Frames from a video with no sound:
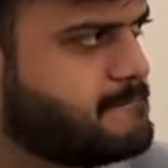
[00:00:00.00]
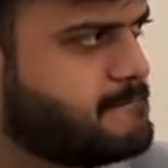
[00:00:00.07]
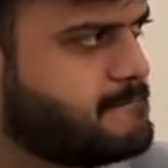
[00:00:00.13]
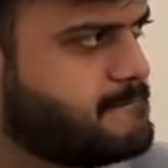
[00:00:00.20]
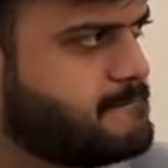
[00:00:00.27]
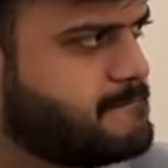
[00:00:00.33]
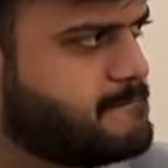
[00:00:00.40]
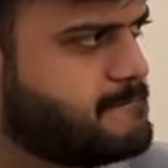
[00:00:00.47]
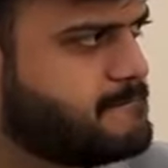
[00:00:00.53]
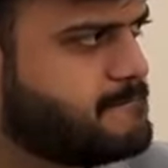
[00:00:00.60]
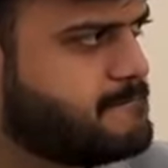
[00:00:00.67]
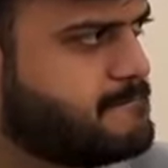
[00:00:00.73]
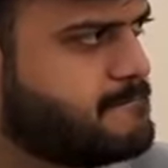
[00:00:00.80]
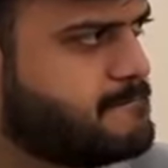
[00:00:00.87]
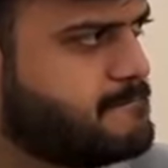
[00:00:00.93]

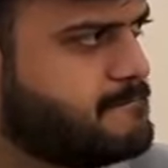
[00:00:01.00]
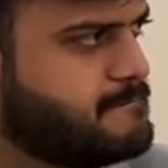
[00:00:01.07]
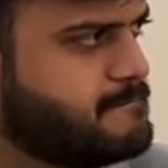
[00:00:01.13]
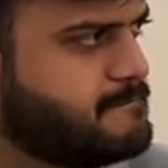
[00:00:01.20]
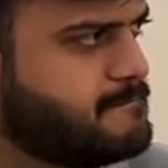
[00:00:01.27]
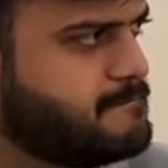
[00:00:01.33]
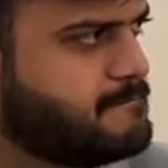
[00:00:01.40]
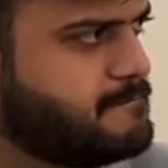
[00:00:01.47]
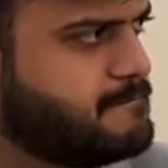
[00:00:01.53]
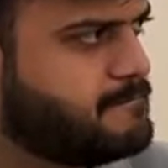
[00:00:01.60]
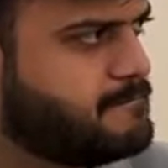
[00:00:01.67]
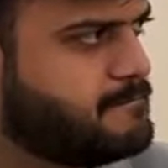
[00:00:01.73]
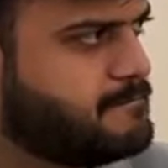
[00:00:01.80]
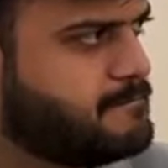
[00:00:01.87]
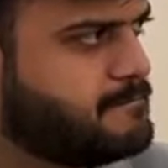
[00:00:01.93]

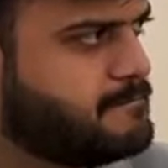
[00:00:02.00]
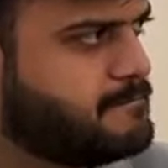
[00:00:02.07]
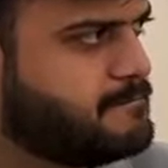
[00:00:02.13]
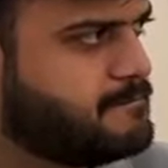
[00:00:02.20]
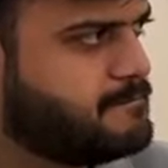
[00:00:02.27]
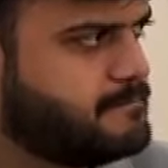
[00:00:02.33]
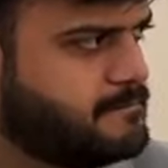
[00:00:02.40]
No words are spoken by the person on screen.